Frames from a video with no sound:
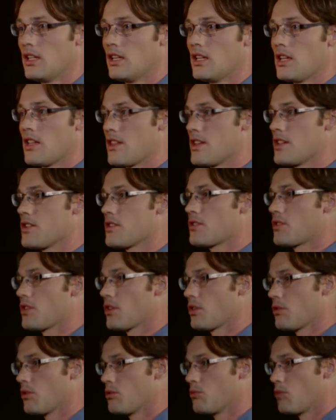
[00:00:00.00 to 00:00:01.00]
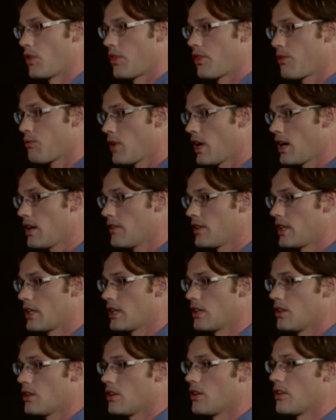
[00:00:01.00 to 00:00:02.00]
These children were thriving
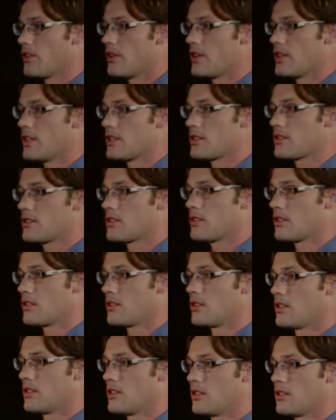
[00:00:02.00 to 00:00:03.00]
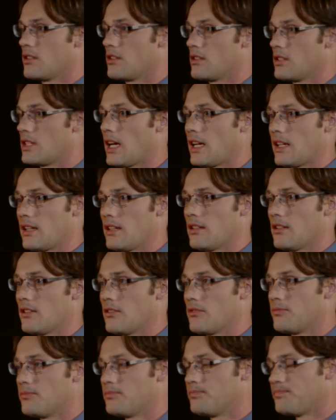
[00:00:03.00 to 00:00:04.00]
on this diet.
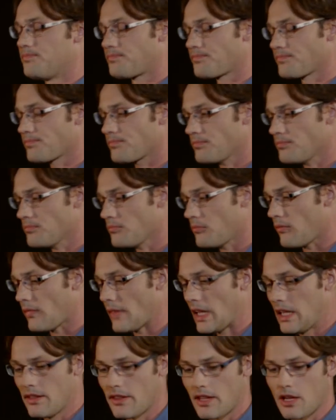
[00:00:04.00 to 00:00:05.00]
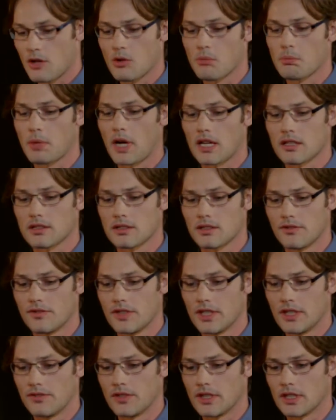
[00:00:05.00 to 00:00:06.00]
They were positive
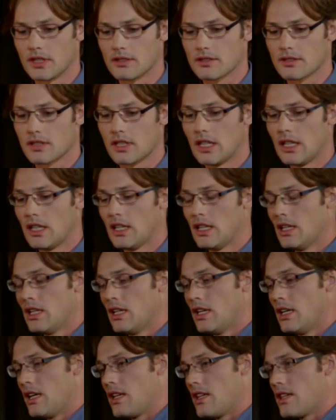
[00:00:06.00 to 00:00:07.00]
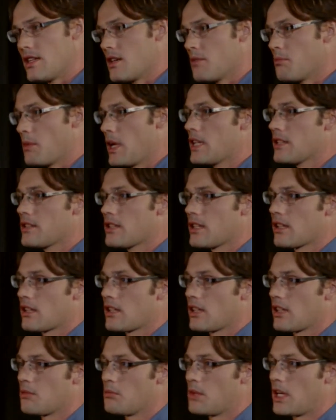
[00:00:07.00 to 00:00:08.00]
deviants. The amazing
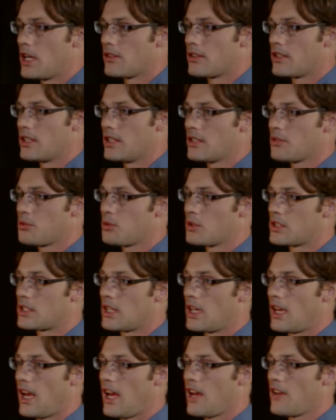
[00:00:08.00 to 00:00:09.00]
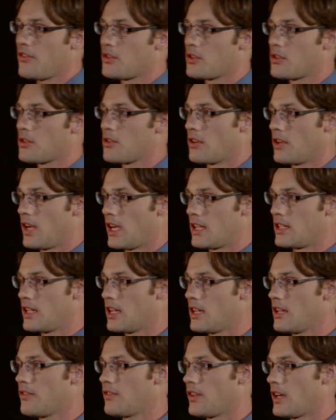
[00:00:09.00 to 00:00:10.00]
thing about this was that after
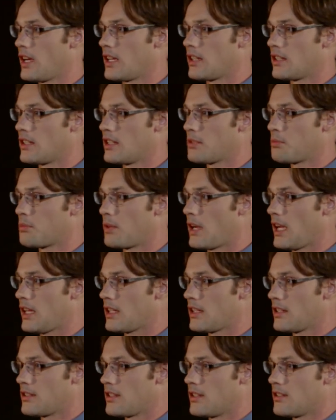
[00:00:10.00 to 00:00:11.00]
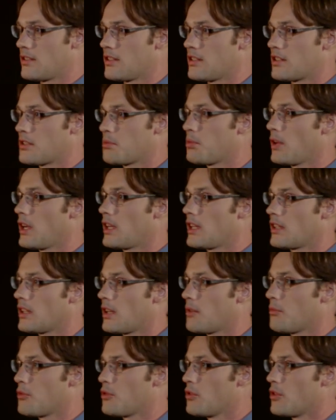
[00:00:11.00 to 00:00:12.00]
identifying these practices and spreading
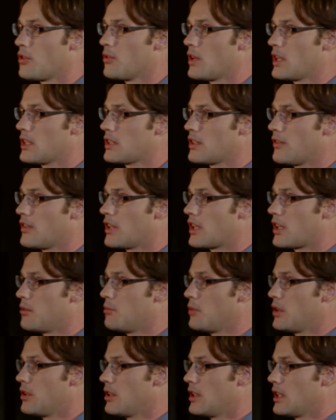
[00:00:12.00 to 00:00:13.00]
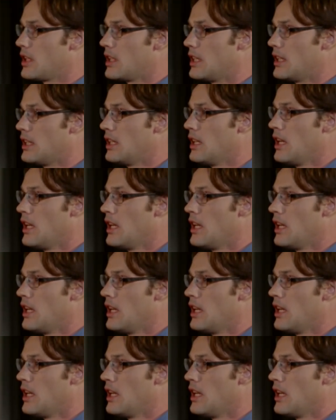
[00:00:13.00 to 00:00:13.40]
them through the rest of the community,